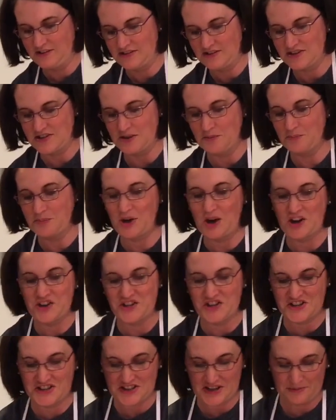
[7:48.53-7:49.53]
Some
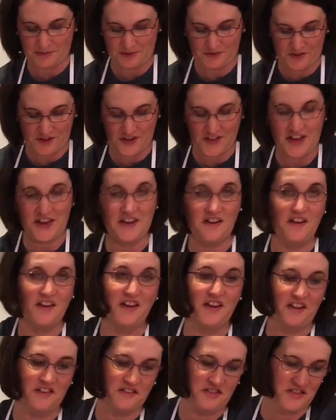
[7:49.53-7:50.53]
projects I prefer that
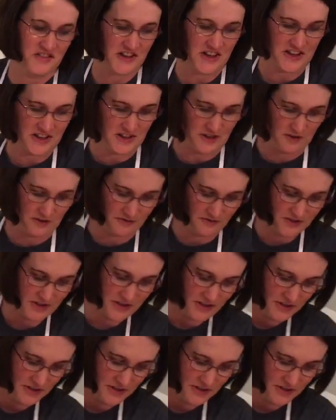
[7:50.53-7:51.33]
on, others I don't.